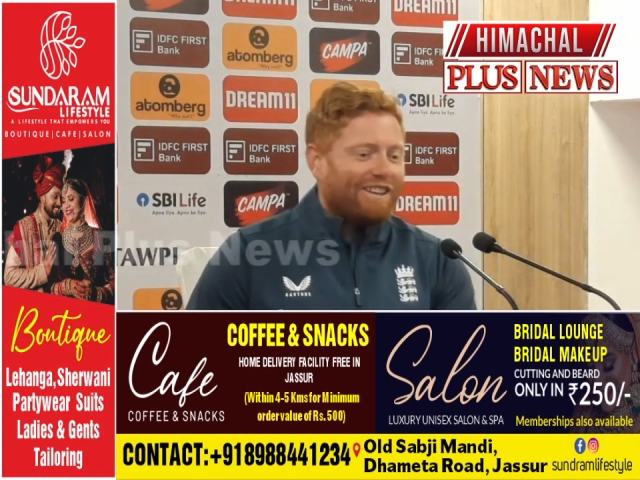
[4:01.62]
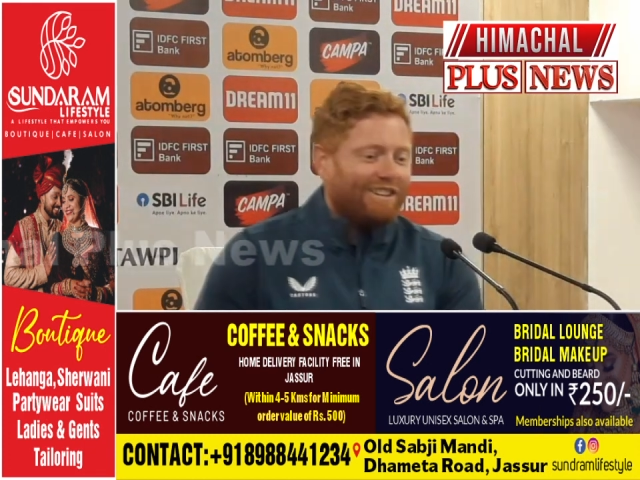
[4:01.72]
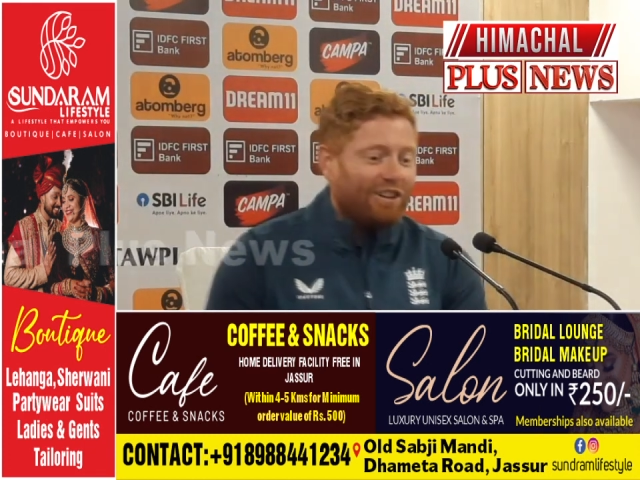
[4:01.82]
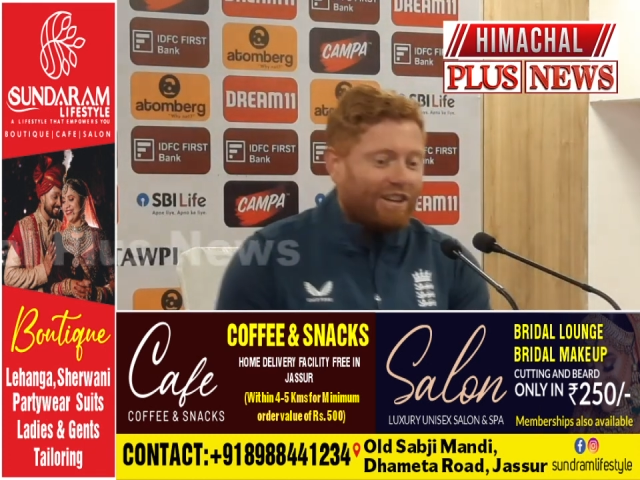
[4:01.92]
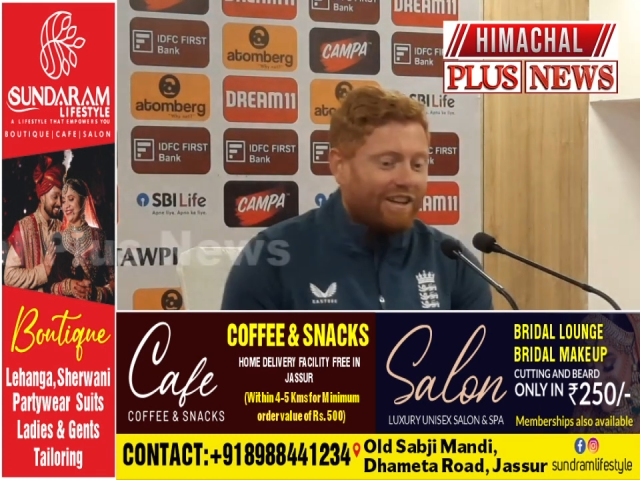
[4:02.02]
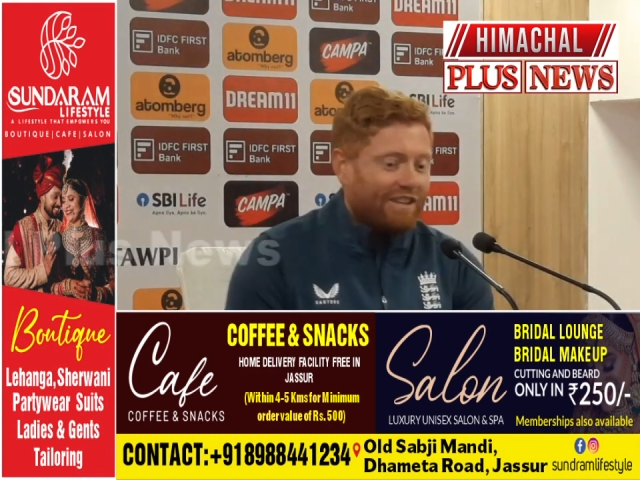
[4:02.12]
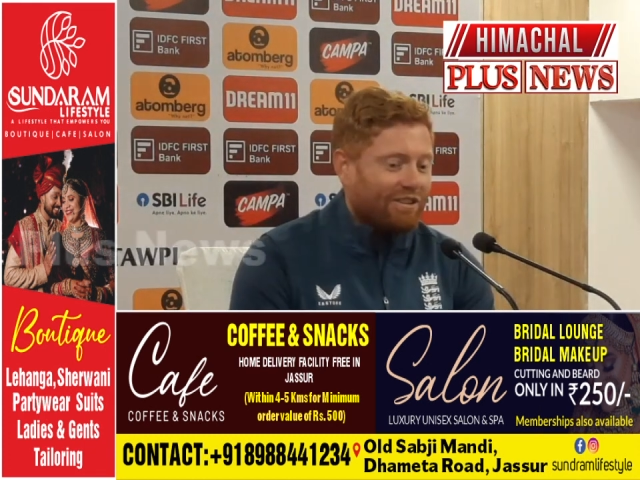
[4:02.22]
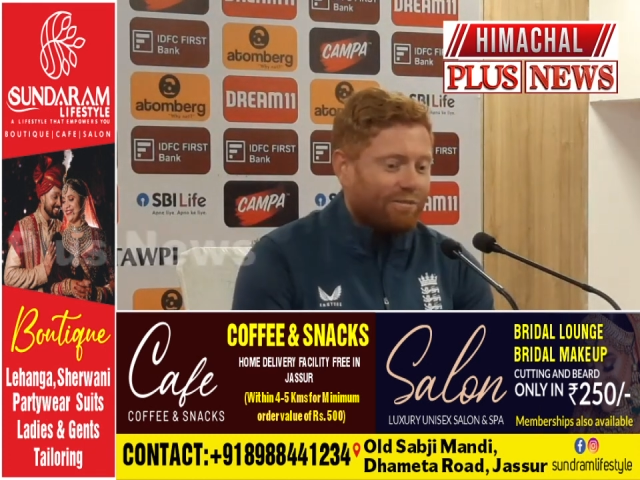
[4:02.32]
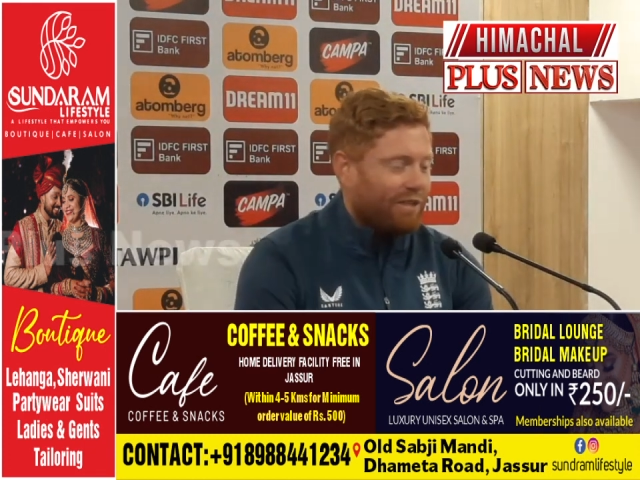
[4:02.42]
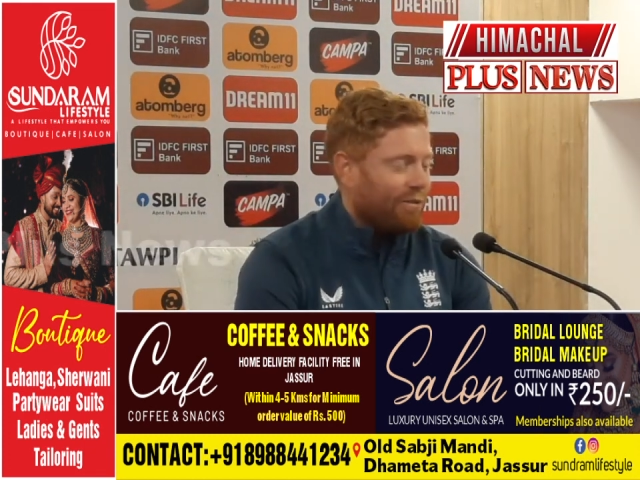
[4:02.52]
Look, it is
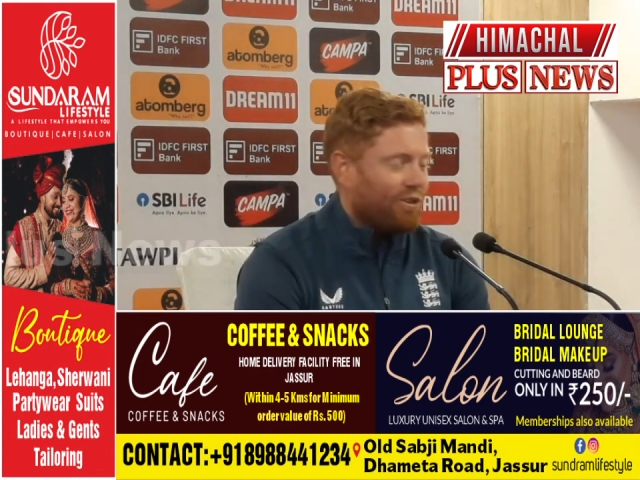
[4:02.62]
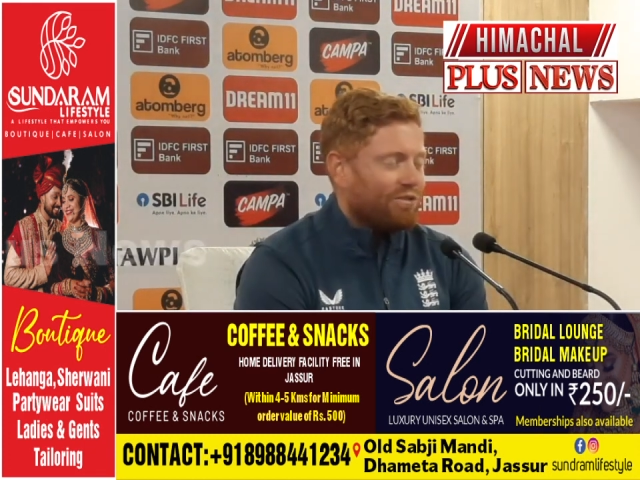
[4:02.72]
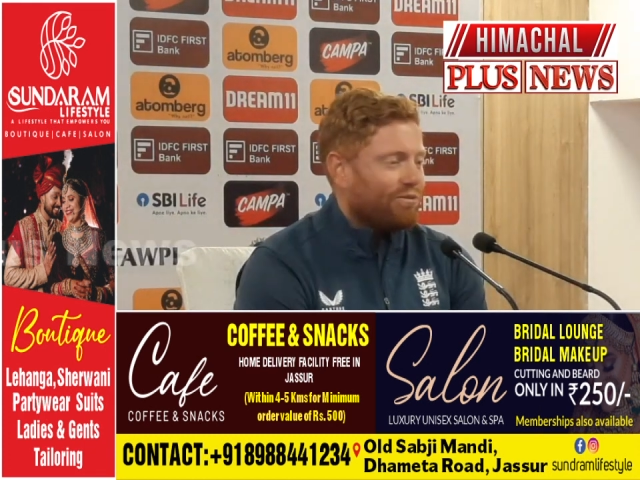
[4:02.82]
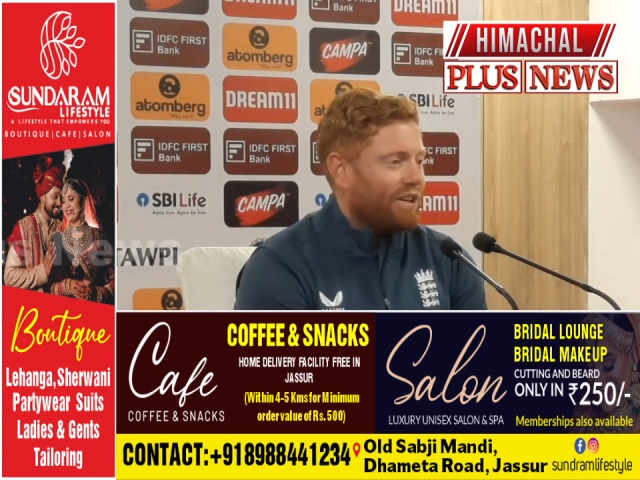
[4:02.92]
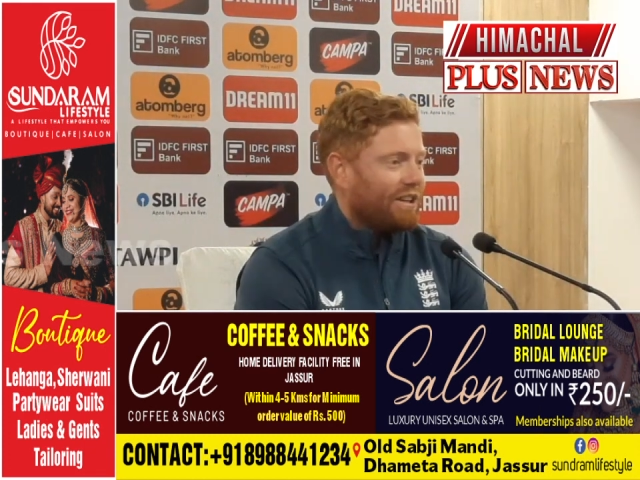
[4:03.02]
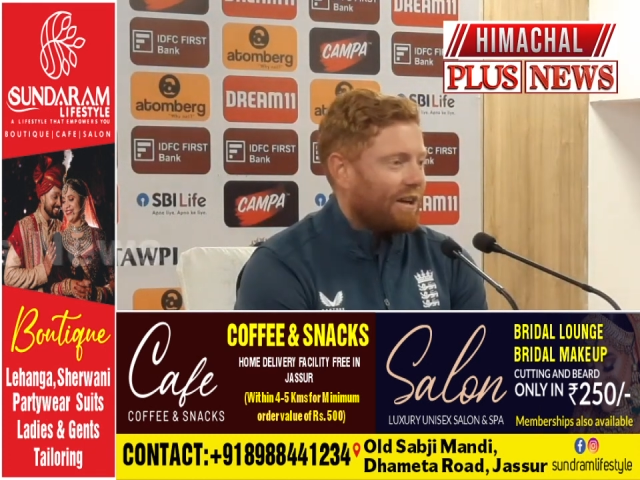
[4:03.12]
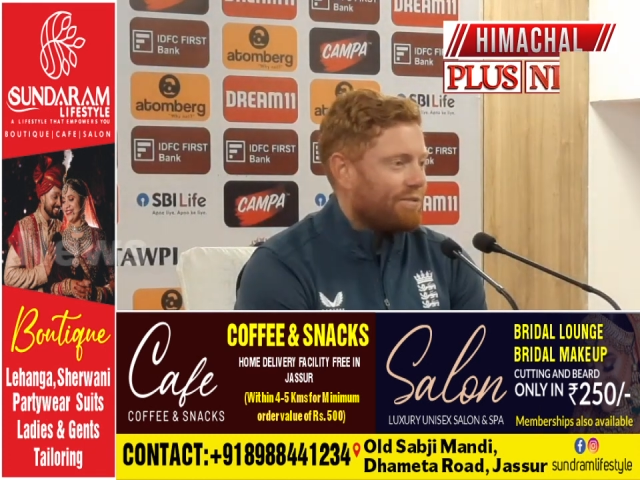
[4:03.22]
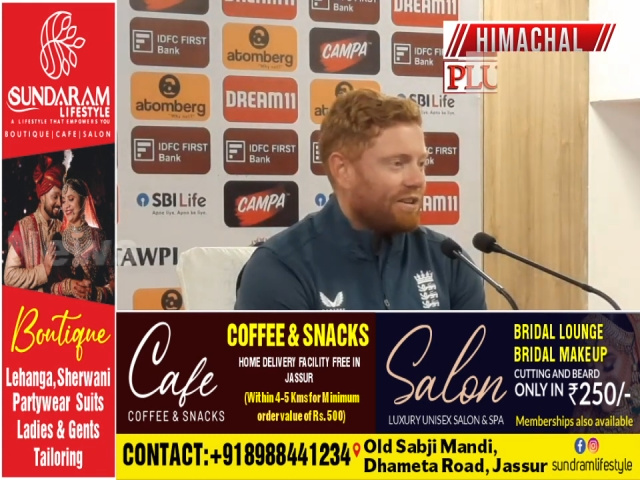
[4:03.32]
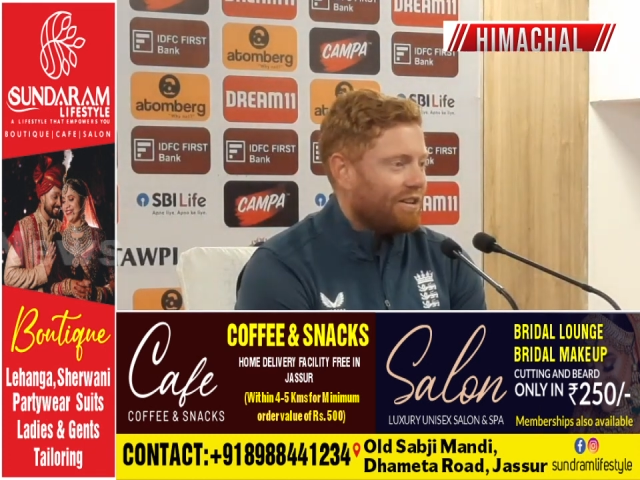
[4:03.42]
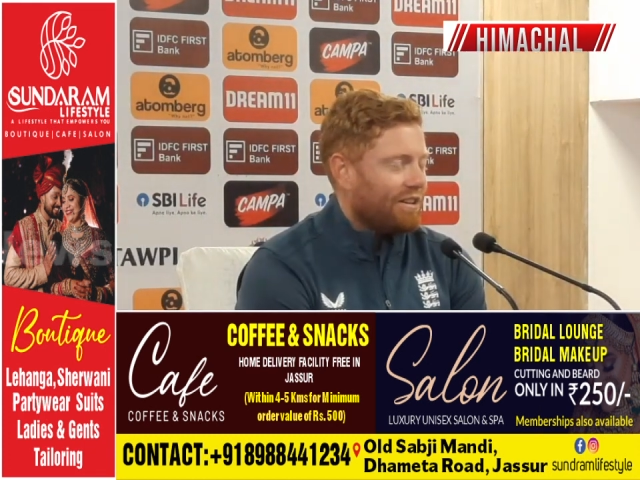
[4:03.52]
going to be an emotional week,
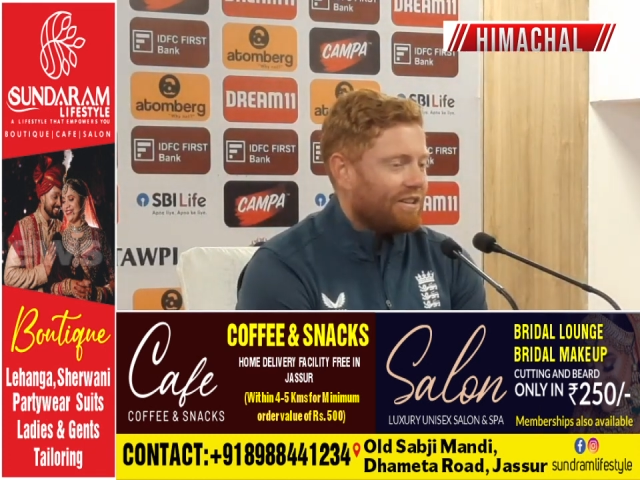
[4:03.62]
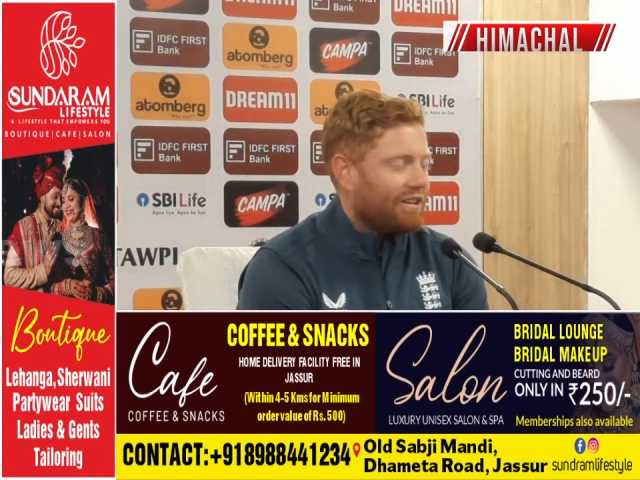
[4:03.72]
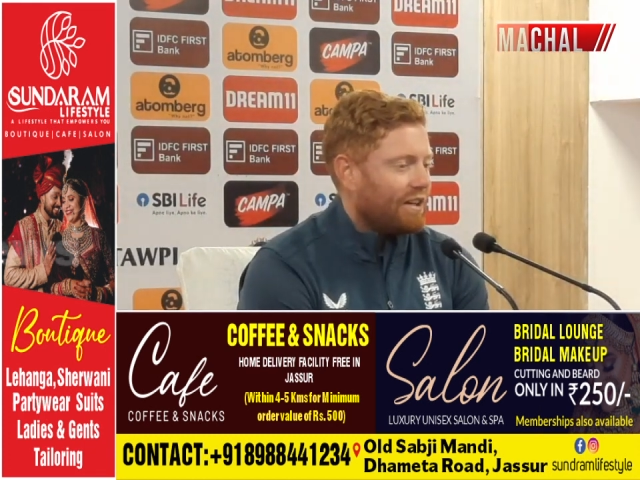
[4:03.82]
absolutely.